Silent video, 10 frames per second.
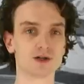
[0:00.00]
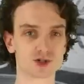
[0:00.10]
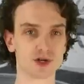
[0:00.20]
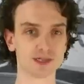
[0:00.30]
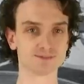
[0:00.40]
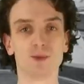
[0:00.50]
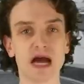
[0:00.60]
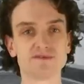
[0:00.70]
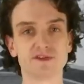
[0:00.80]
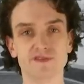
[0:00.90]
Ultra. We
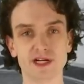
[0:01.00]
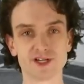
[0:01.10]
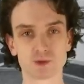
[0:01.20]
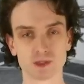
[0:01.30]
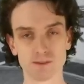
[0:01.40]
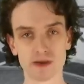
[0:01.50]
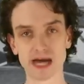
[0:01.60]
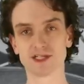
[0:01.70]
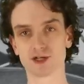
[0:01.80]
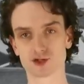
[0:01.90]
have to finish with a
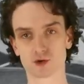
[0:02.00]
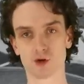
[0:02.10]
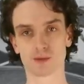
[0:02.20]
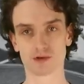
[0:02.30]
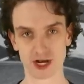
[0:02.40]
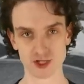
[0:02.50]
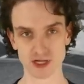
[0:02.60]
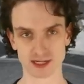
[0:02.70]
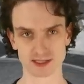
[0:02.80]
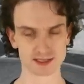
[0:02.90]
mind control project.